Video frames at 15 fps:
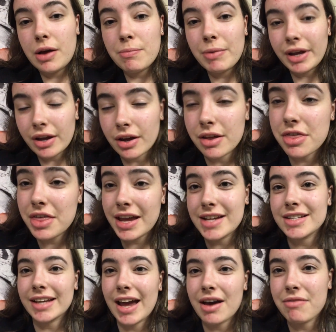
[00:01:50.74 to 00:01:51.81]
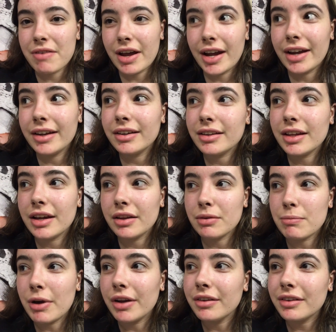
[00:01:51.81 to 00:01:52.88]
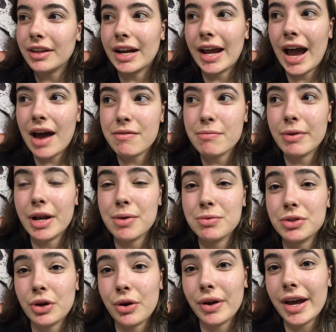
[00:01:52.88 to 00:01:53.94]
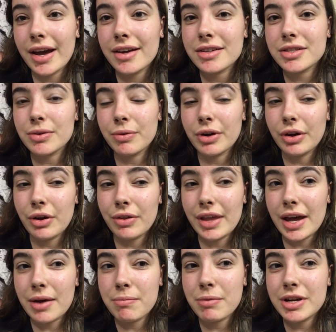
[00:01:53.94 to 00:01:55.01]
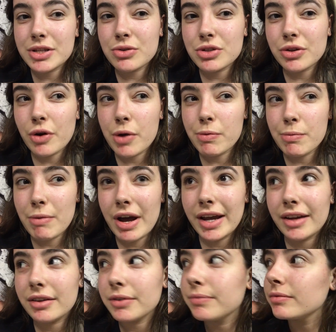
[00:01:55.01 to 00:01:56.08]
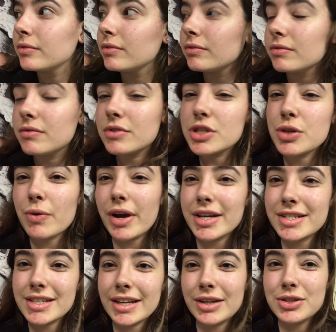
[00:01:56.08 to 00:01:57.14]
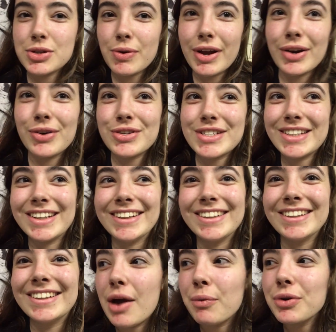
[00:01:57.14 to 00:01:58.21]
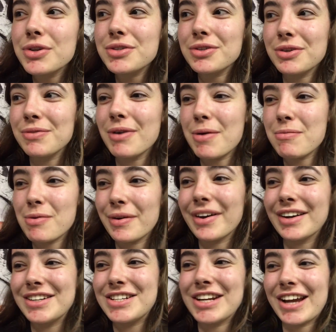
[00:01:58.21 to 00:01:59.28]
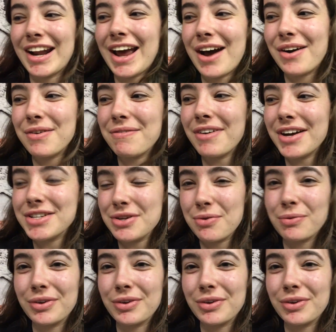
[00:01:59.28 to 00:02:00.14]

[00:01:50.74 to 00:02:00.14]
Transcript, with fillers: a bigger theatre cafe the other month and I haven't been able to go yet, so I'm going to go there. But it's also open mic. Do I sing? Do I not sing? I want to, but I'm probably going to chicken out. But I don't